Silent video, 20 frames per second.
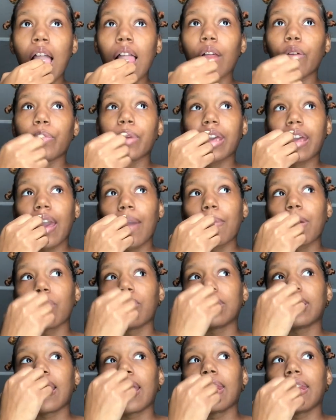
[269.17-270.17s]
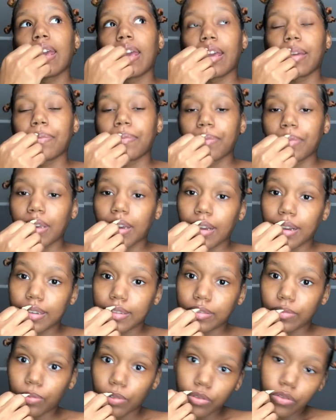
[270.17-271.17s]
We came up with that name because
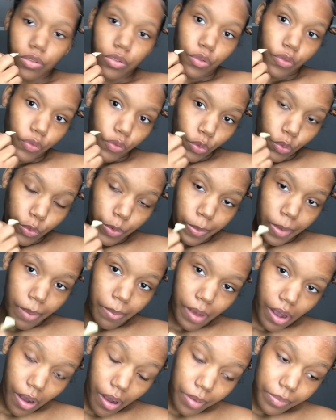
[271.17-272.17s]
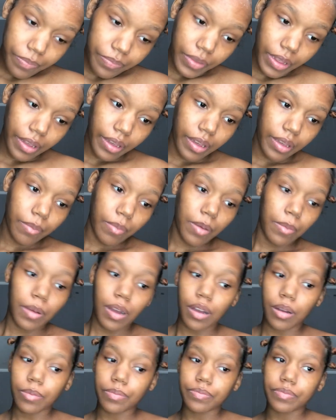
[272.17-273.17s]
we were on the phone with my mom and my
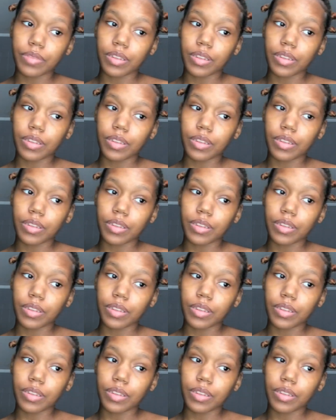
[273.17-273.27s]
mom